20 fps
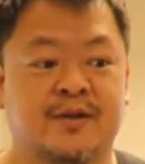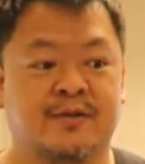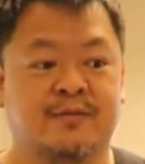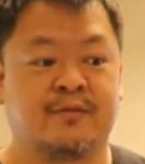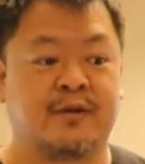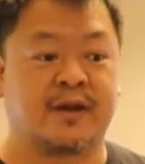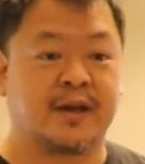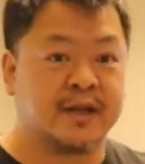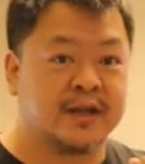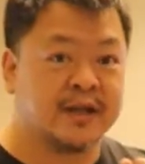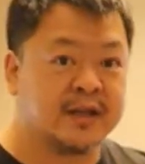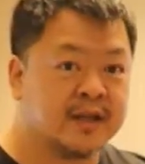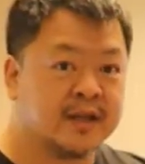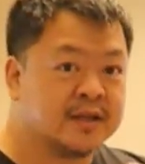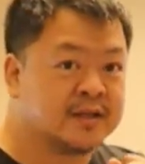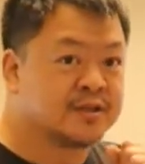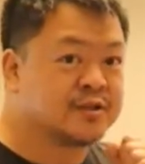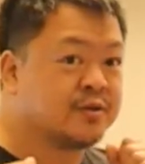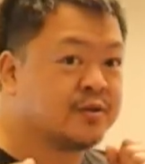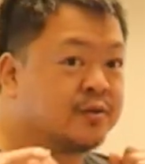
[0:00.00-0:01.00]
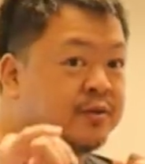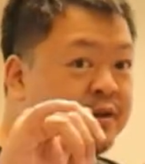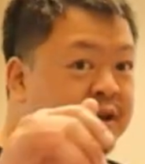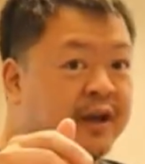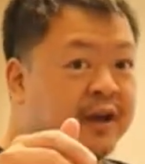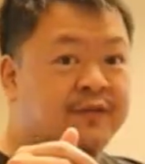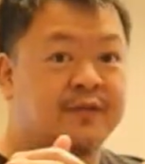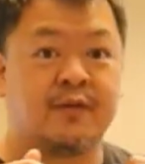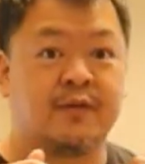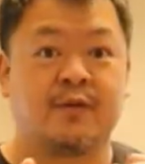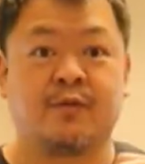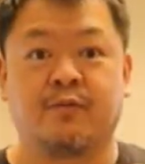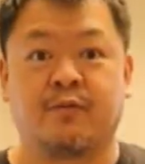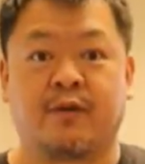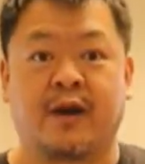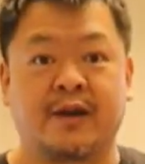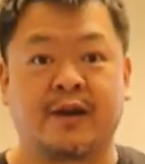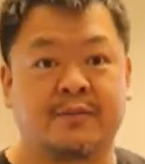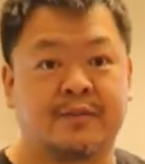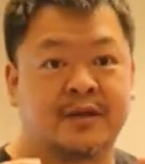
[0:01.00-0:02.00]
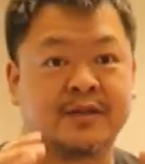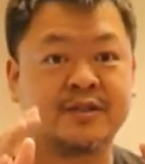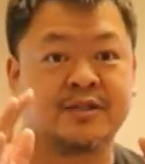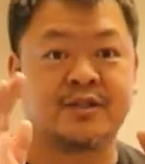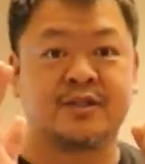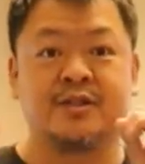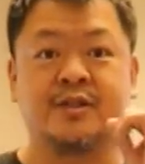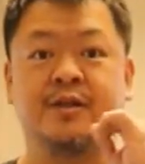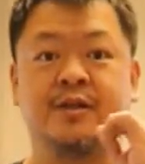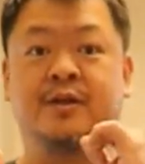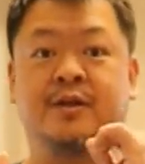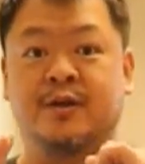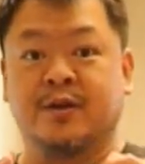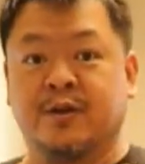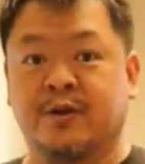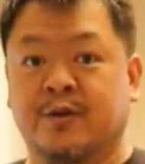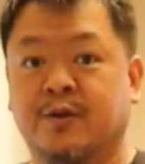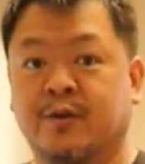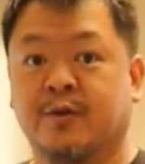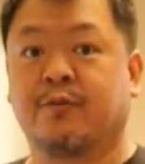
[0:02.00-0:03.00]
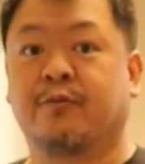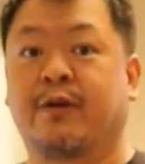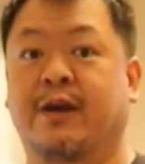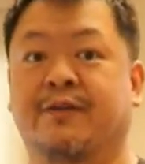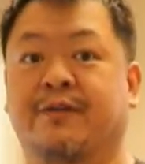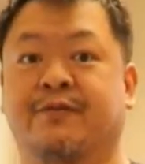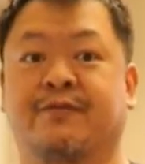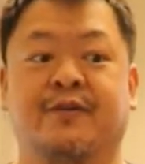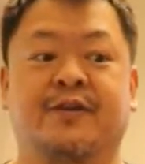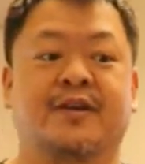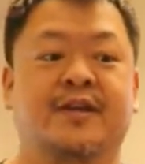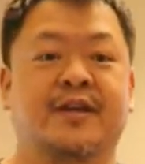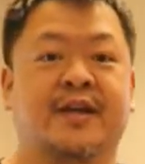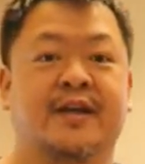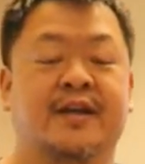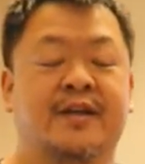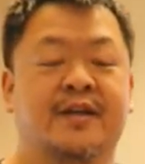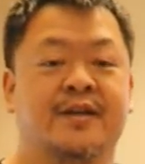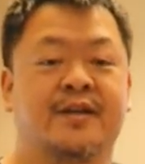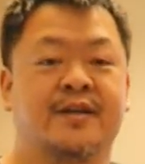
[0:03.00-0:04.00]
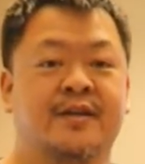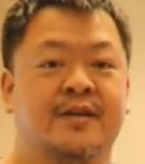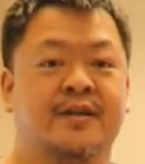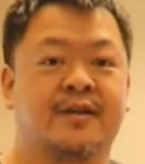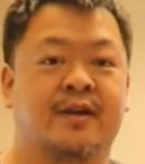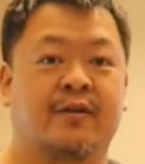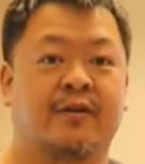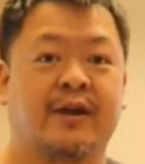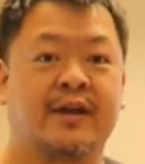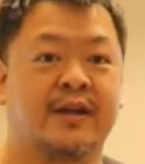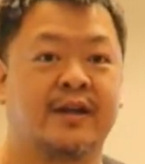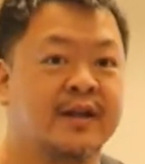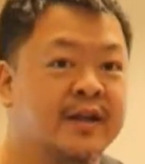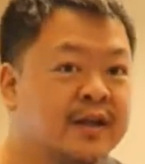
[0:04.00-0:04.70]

Ready? So left, right punch, right front kick. All right?